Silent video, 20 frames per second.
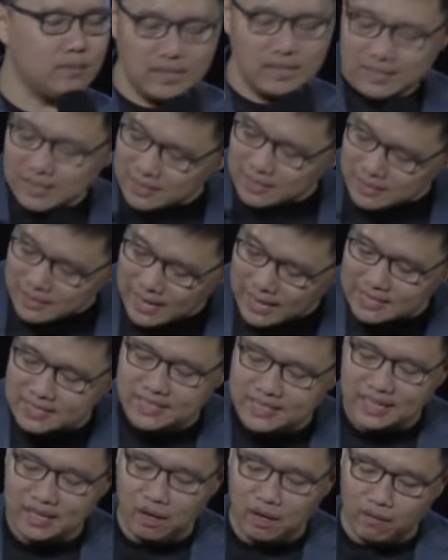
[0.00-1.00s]
The
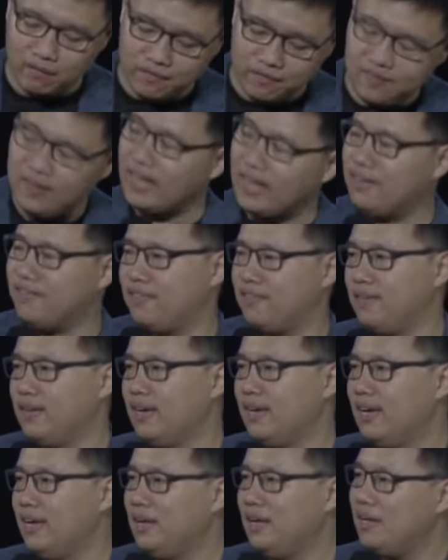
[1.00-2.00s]
testing of faith
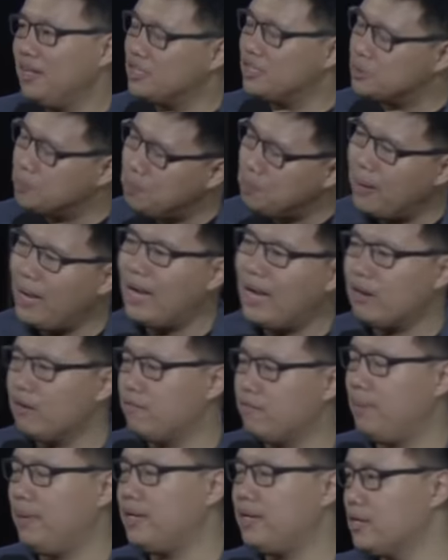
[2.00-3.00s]
is part
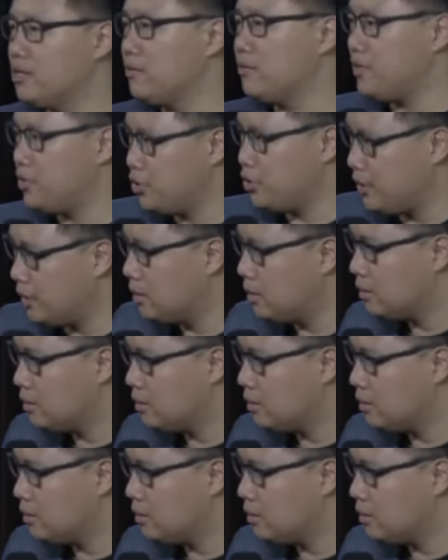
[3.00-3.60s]
of being a Christian.